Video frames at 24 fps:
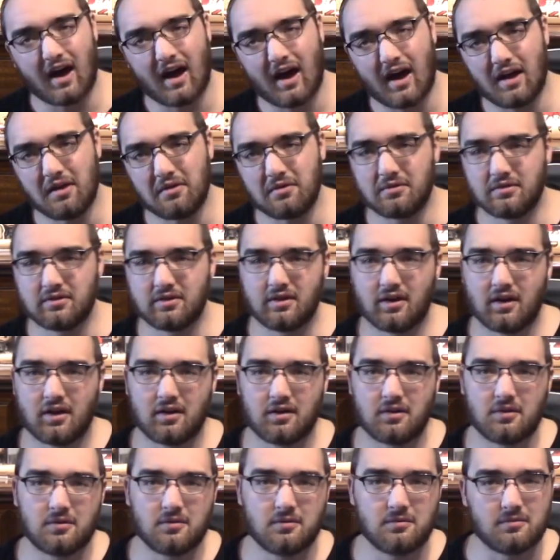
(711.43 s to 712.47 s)
I don't
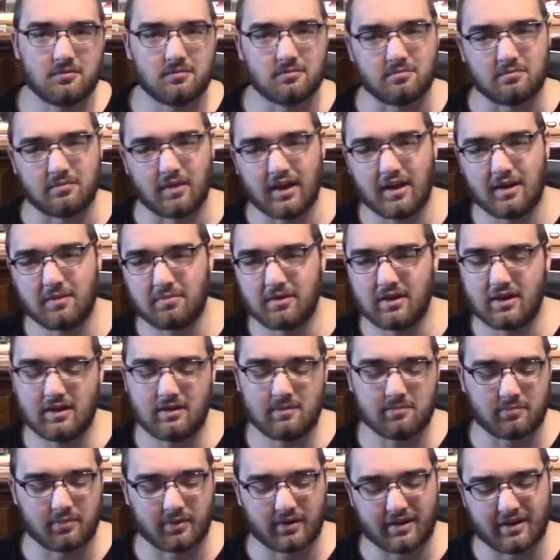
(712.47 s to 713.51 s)
know, maybe,
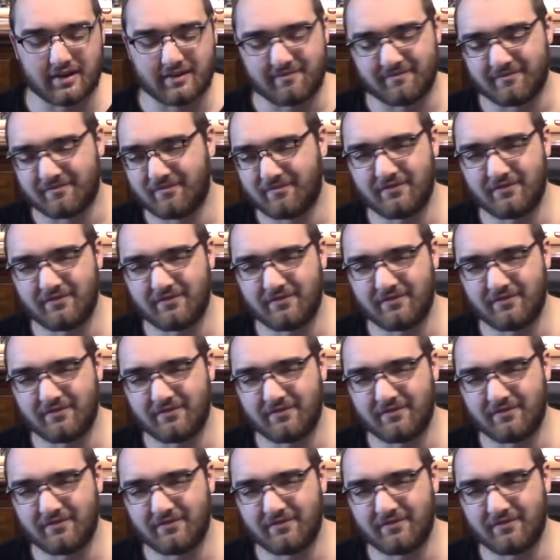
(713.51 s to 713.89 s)
but